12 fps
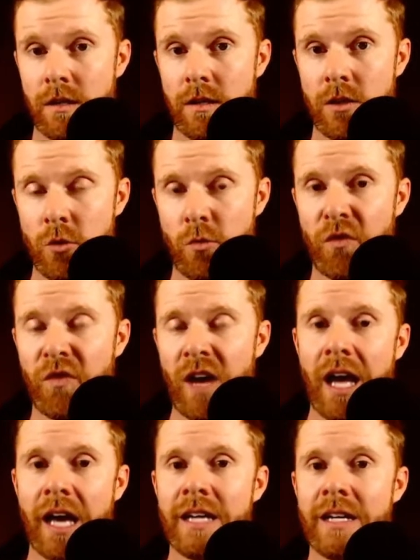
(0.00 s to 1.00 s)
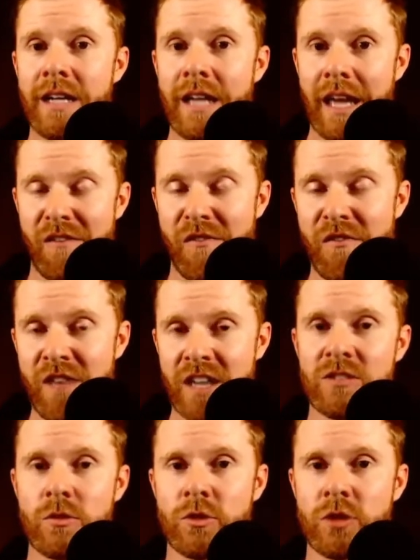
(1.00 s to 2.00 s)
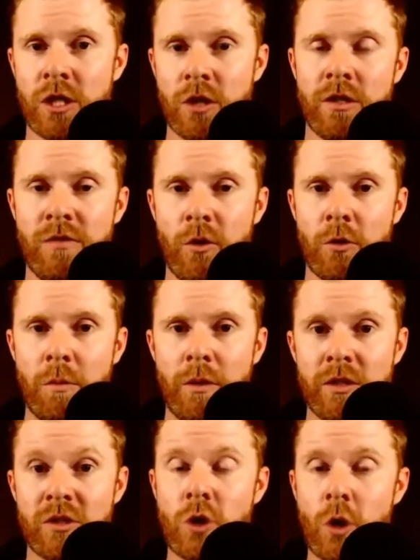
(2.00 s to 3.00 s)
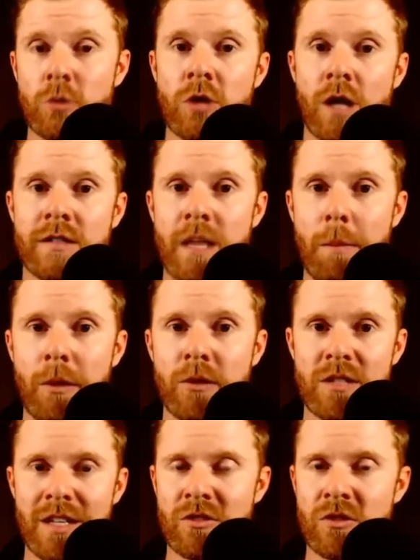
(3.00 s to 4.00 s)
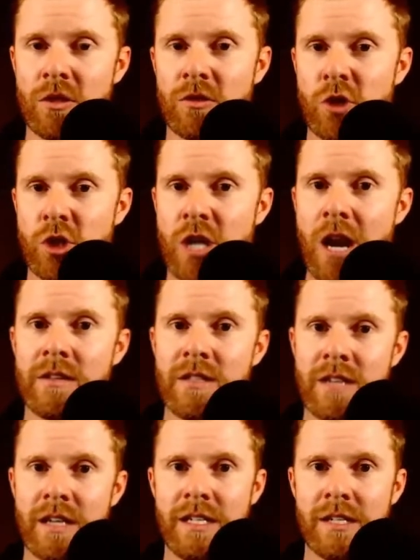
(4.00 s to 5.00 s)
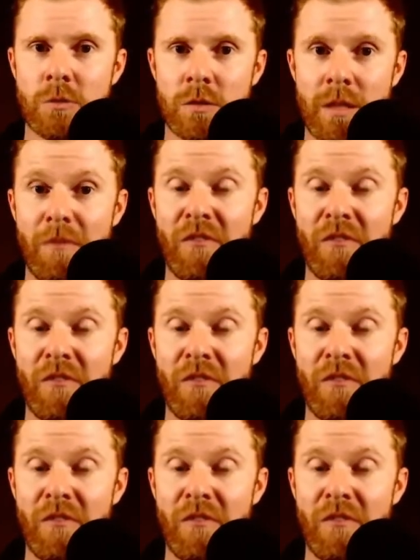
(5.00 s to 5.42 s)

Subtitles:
you find and fix your security vulnerabilities, go talk to that person and start sharing these ideas with them.